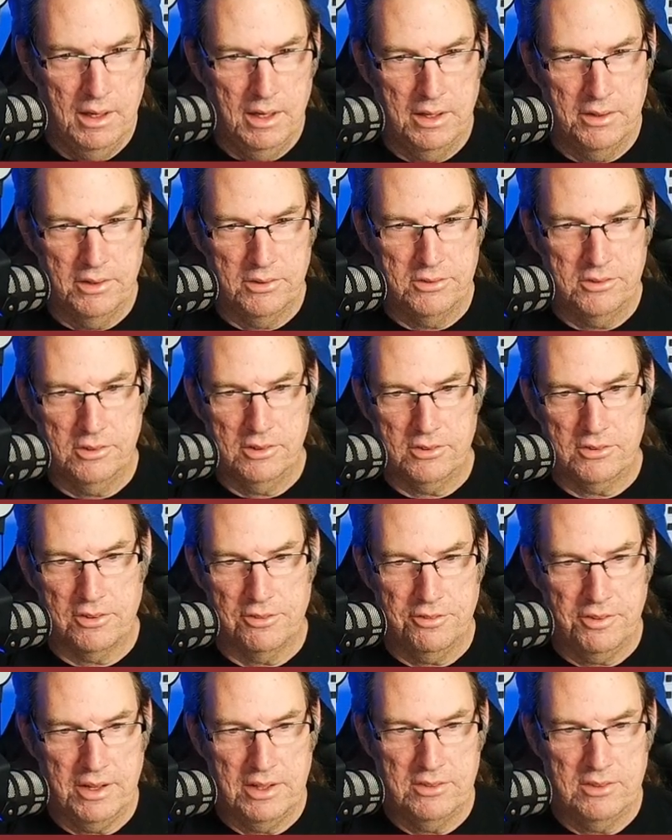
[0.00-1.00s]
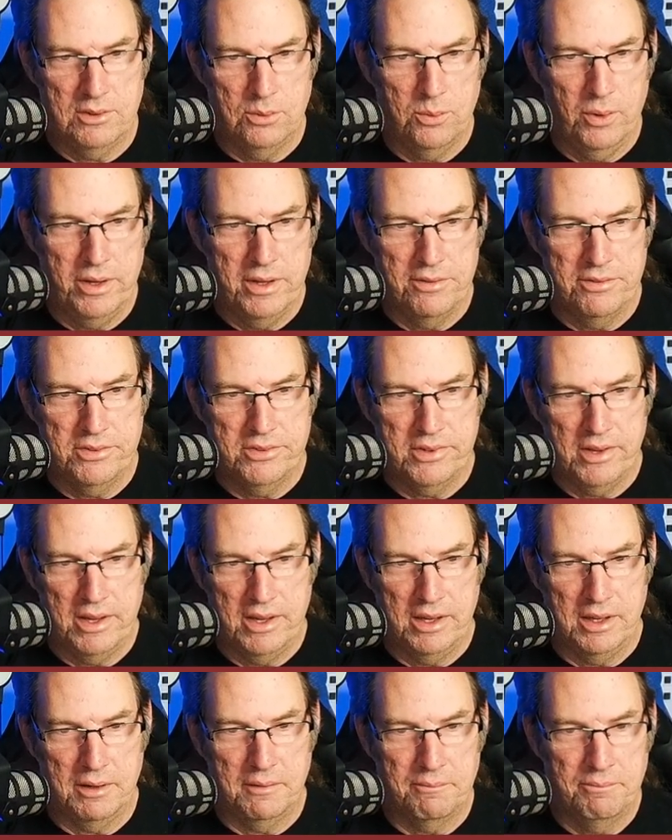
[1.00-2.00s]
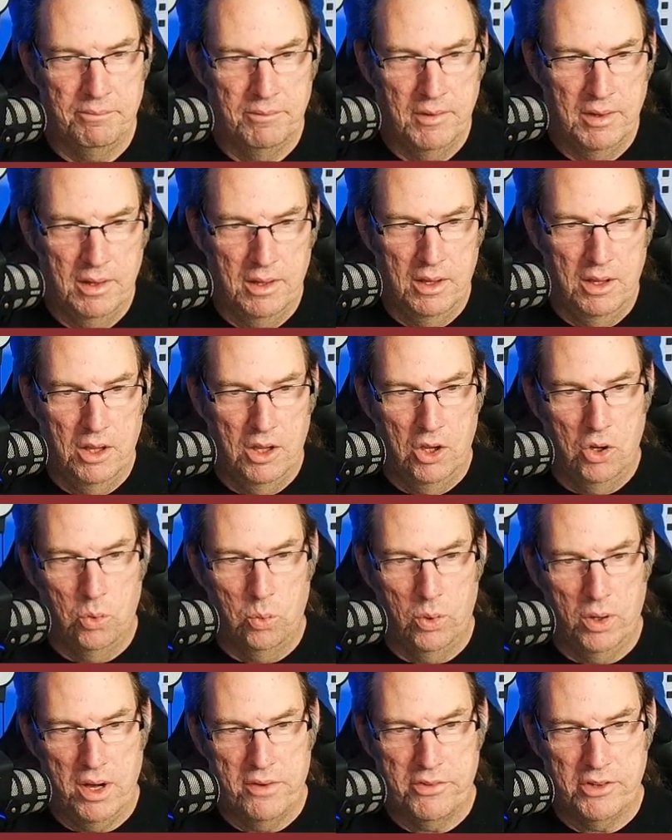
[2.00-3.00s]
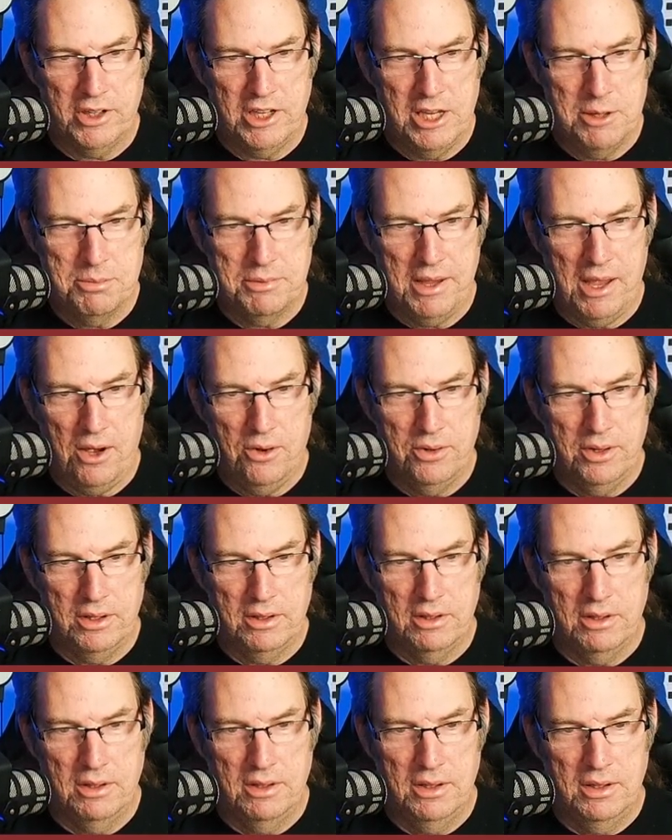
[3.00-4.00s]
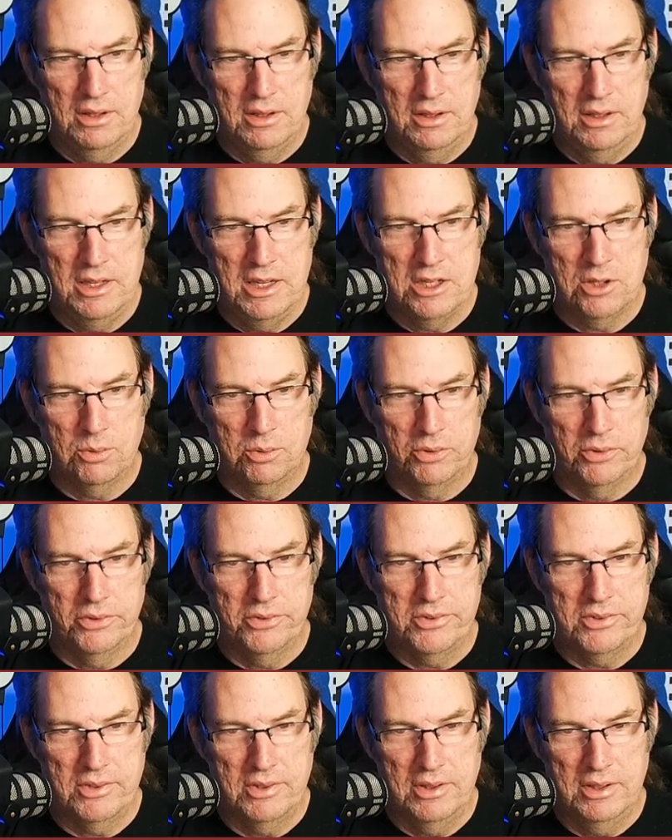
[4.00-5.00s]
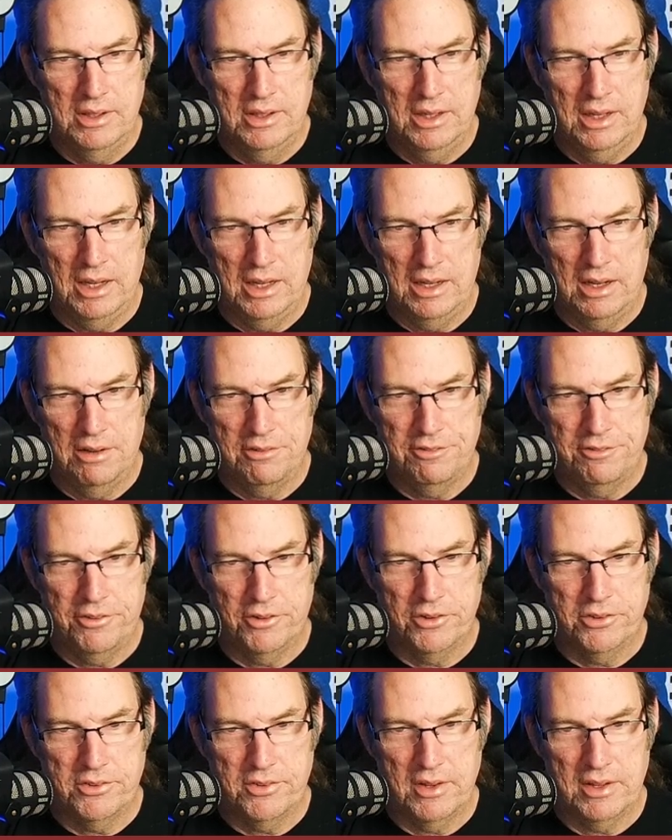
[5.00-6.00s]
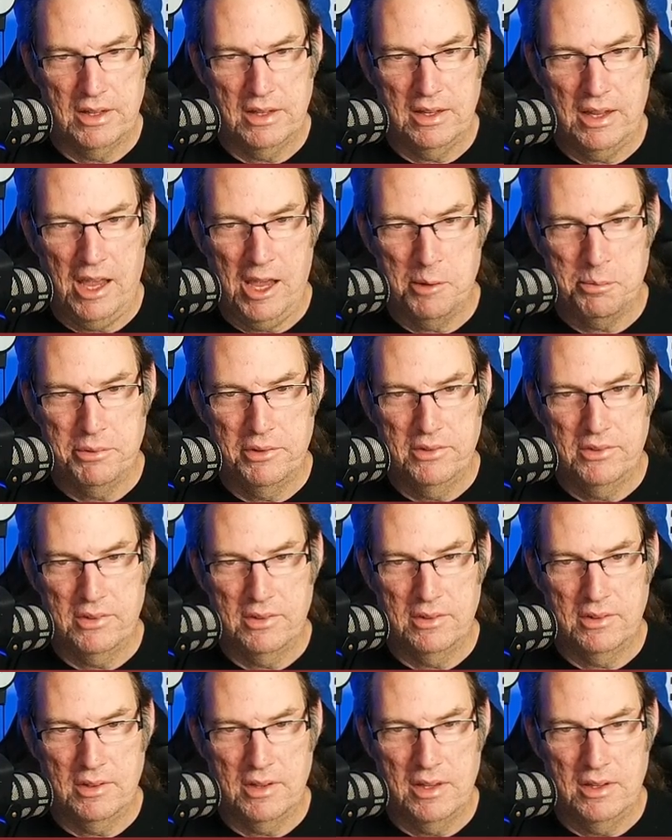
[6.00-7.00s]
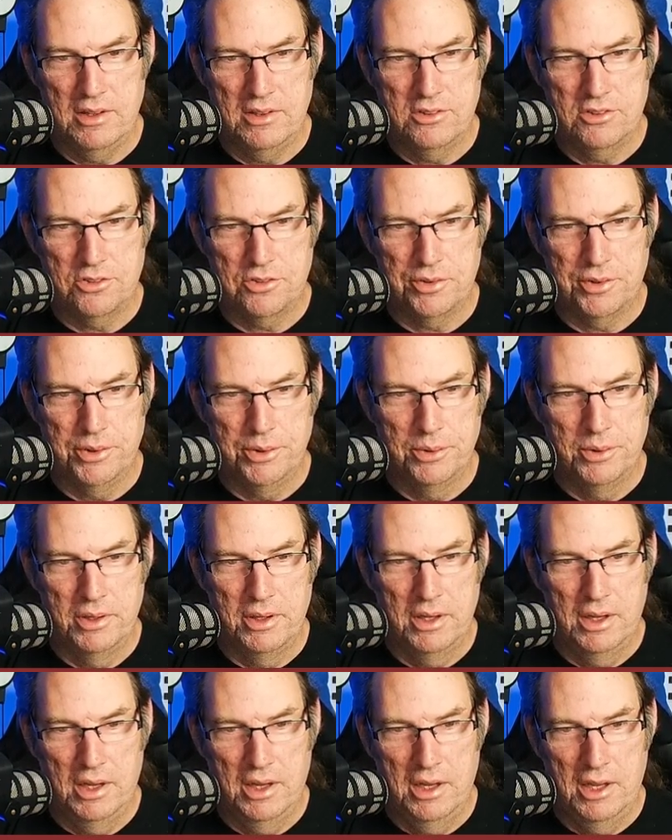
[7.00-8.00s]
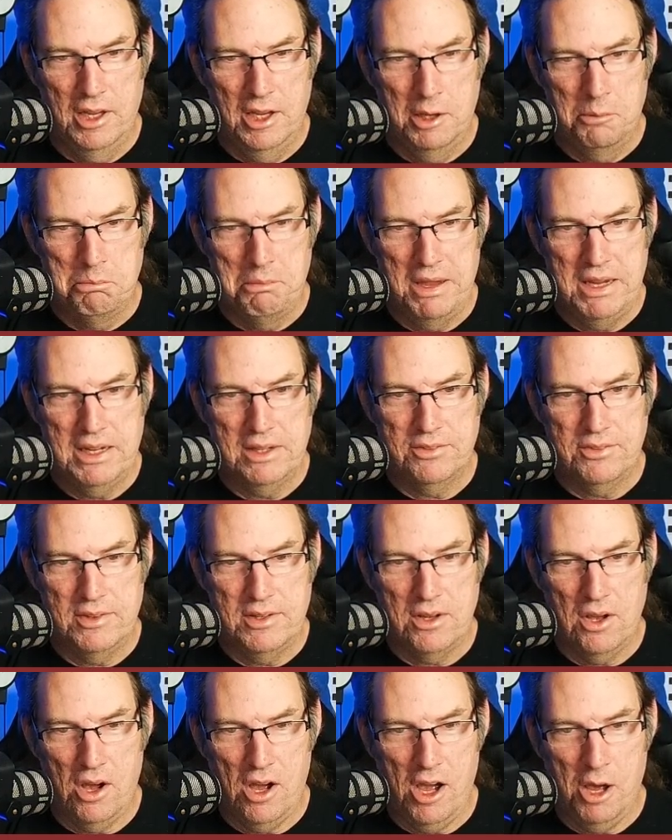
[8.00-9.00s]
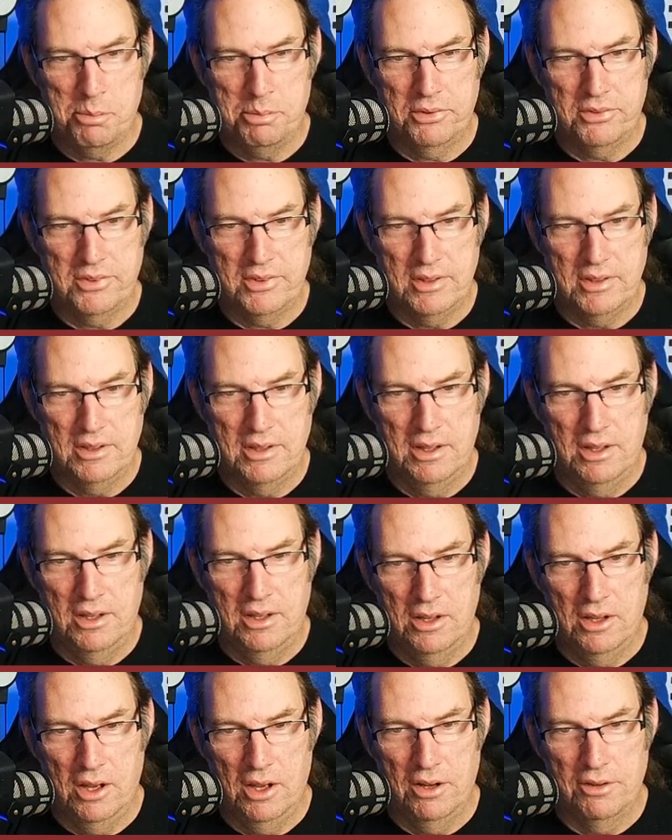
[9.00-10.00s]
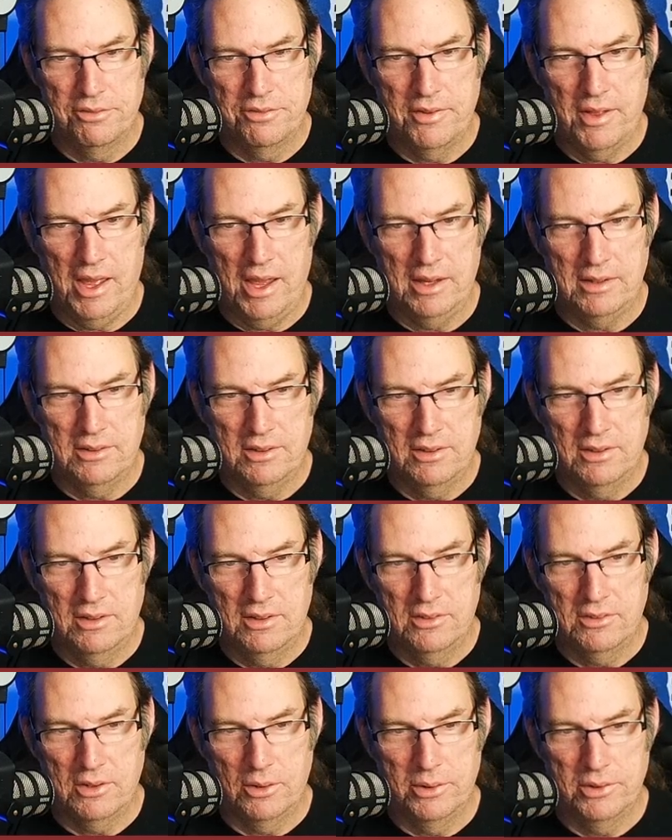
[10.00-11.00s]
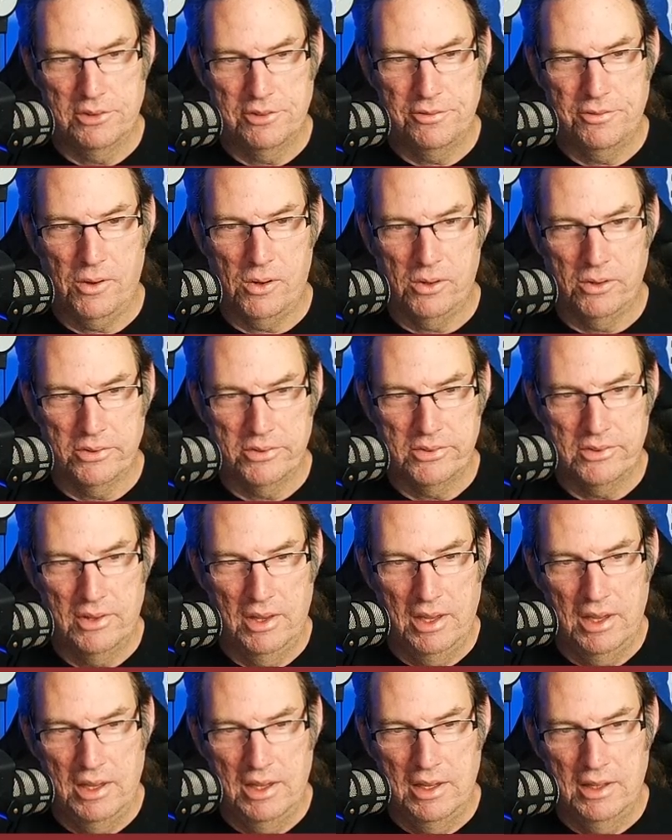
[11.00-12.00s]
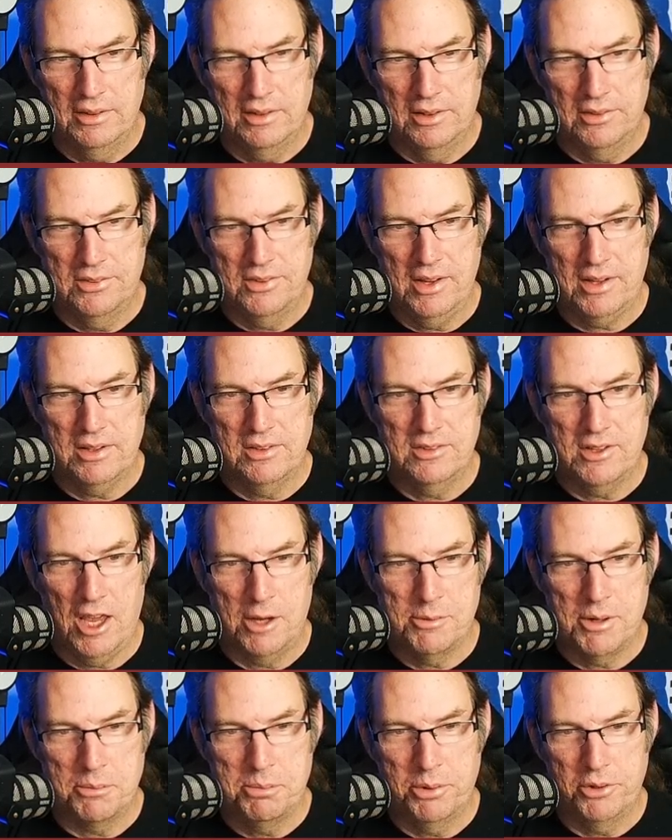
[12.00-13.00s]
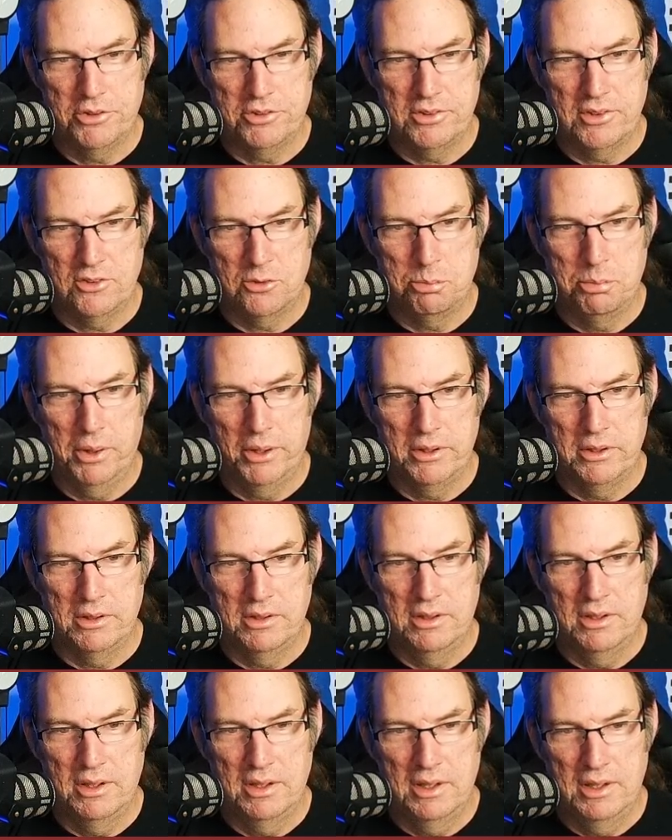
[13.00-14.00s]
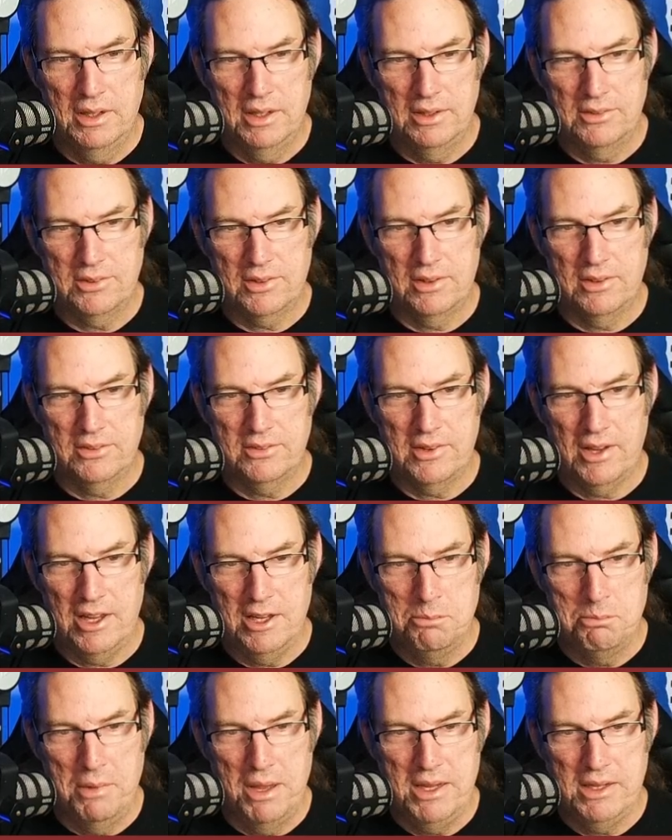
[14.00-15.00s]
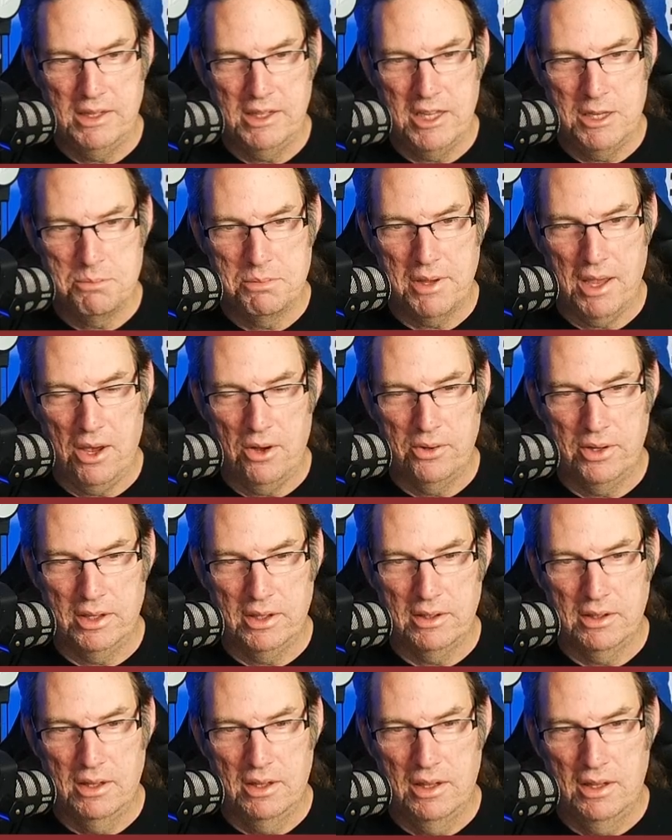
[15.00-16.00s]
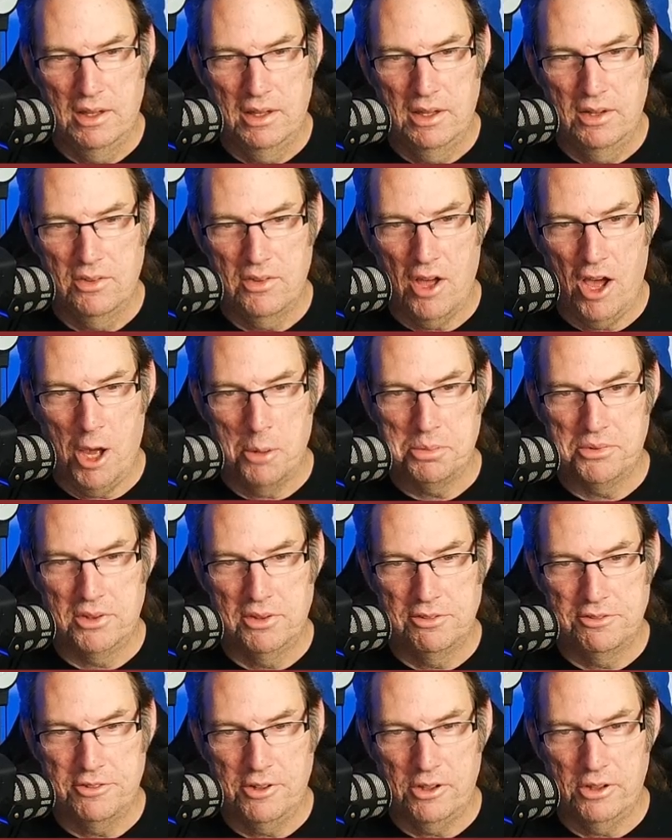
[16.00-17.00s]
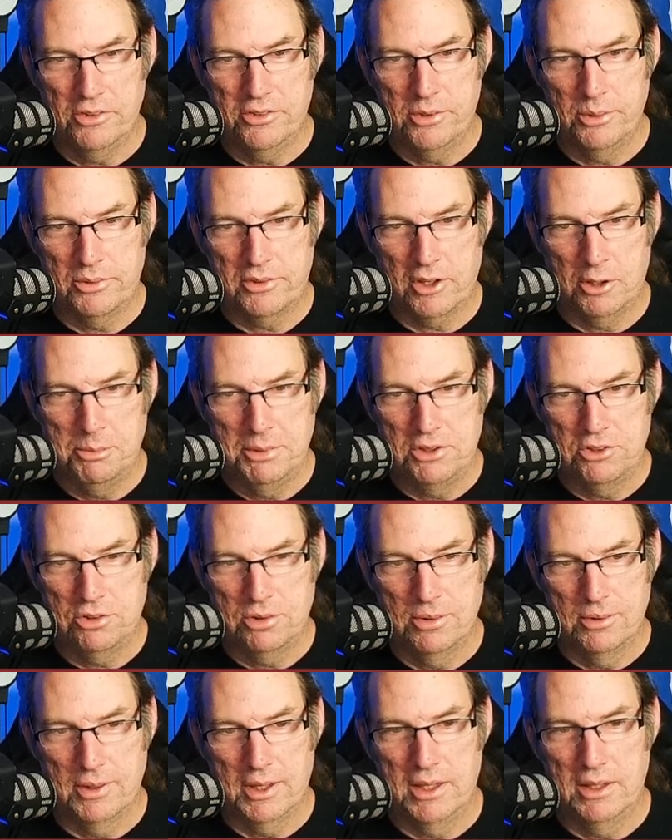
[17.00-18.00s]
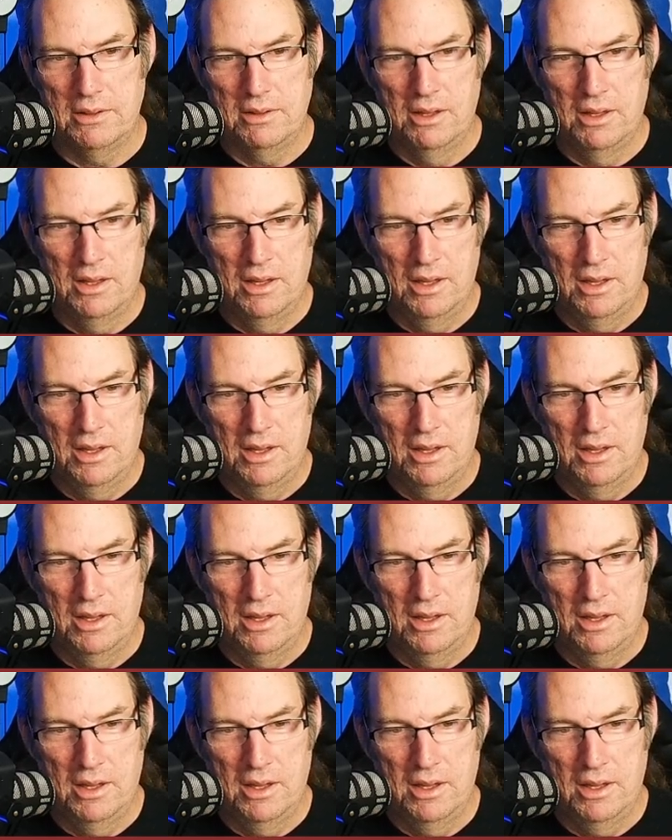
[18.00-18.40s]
And this is just a fancy way of saying whatever keep counting equals, and at first thing it happens, it's true, make it the opposite of that. So it's false. The second time I push this button, it's going to say make keep counting the opposite of false, so it's going to be true again.